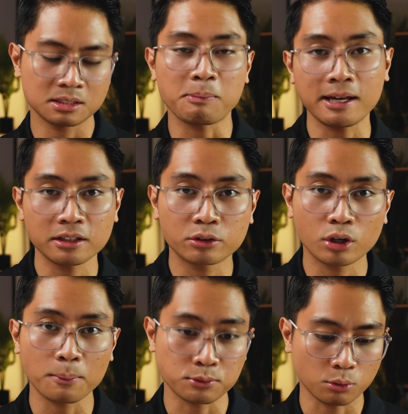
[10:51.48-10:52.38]

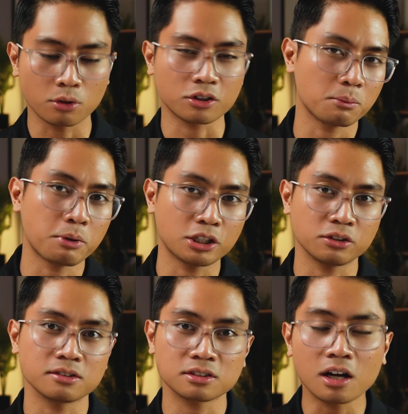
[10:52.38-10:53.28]
Spandegrips or
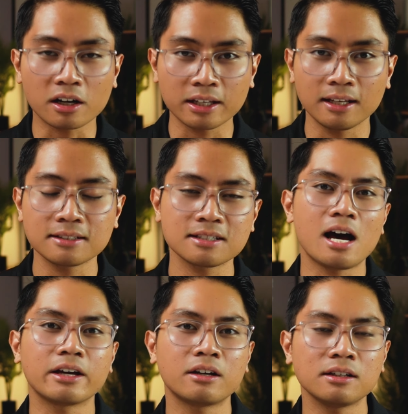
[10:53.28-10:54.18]
compression stockings,
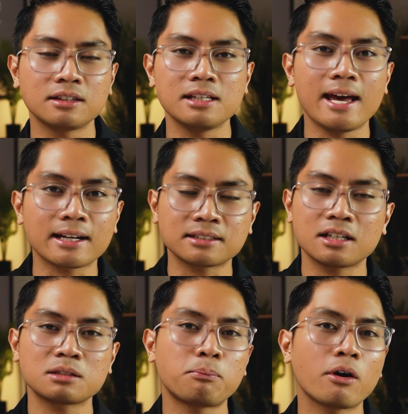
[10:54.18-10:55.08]
I cut the
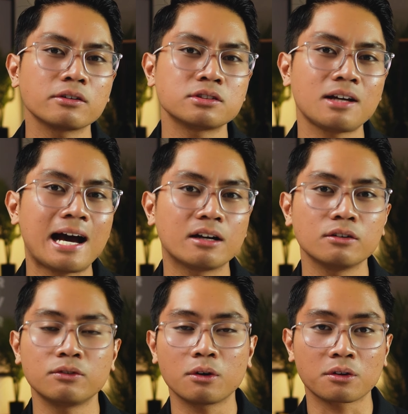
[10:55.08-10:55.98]
excess parts out
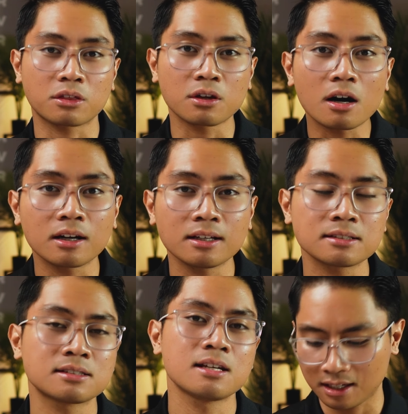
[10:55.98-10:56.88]
of
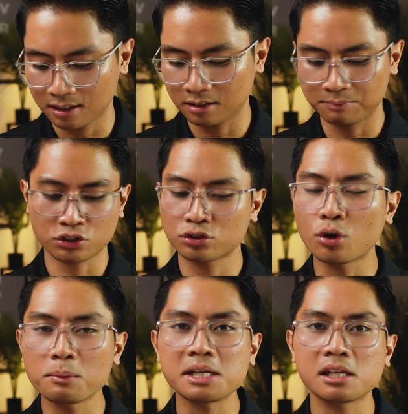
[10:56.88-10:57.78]
orthotics, and
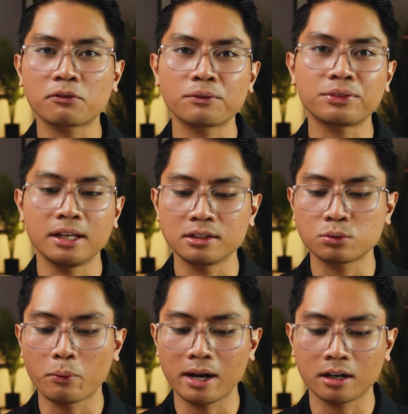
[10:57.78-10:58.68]
so many different
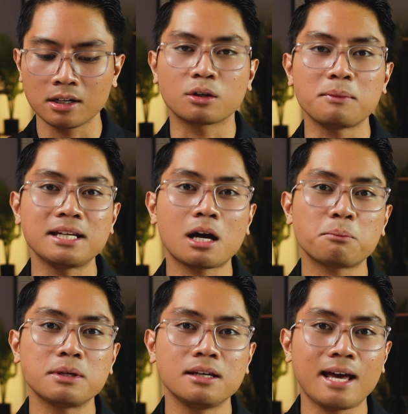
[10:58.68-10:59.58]
things where there may
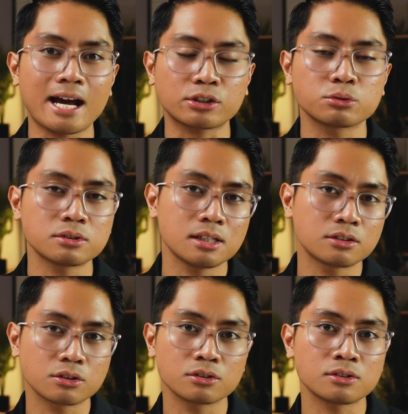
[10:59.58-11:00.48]
not be actual
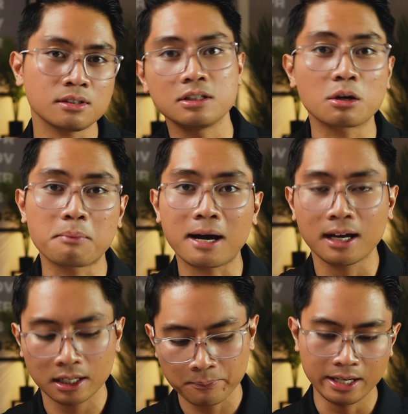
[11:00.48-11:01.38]
scissors
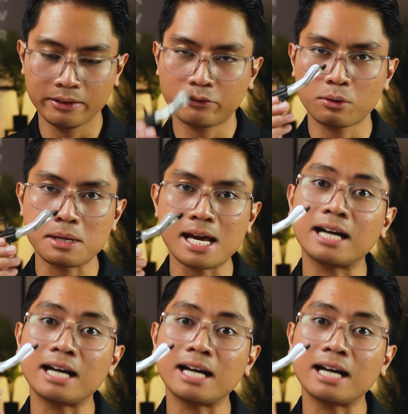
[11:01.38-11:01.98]
nearby. And for me,